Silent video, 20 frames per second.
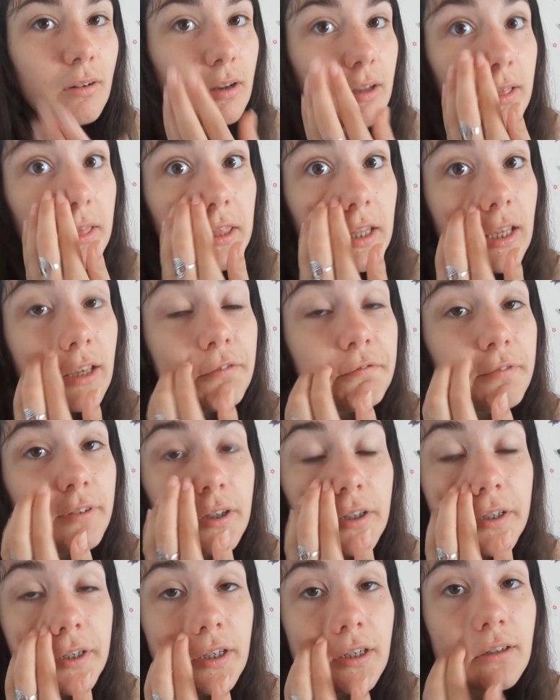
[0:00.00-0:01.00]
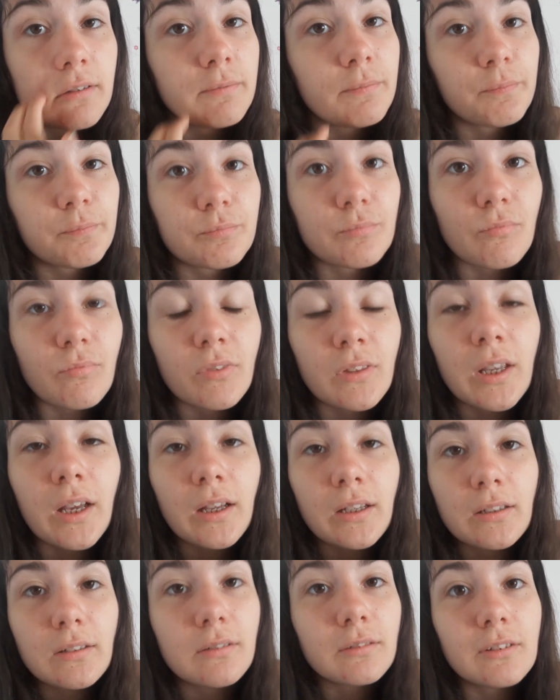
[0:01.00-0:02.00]
think further
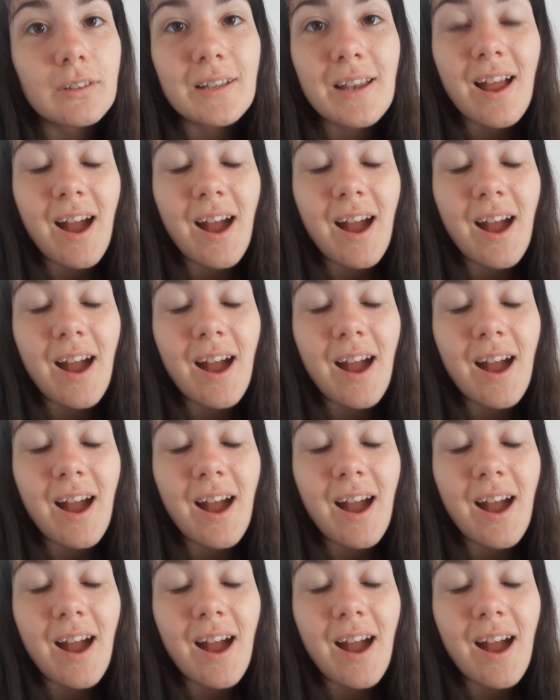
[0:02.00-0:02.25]
at